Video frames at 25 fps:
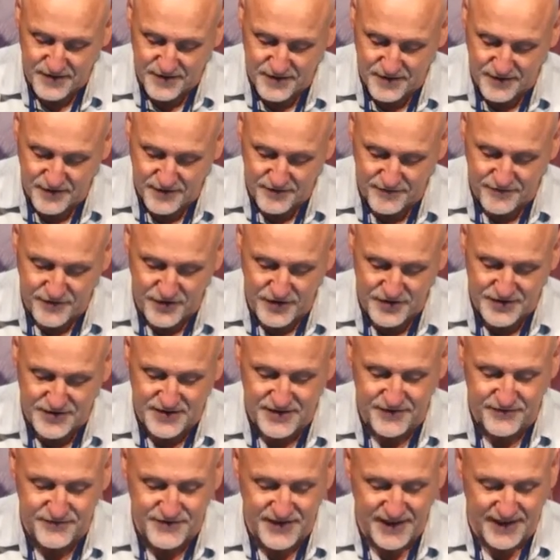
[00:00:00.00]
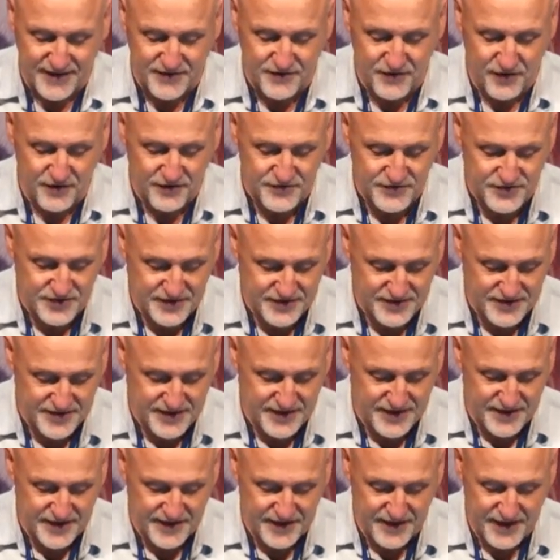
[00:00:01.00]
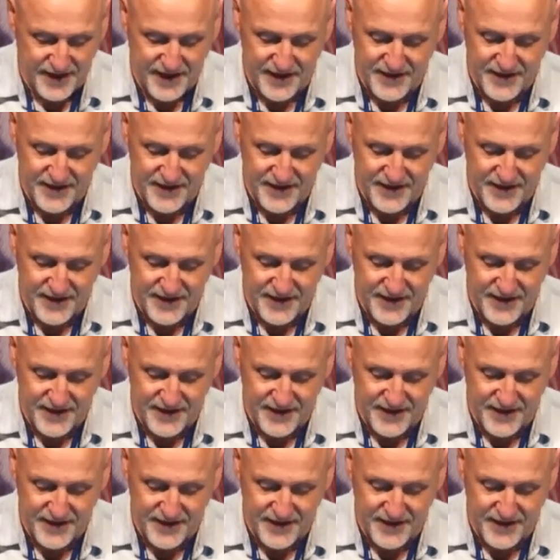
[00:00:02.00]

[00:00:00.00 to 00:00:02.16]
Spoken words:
at the University of Technology, Sydney,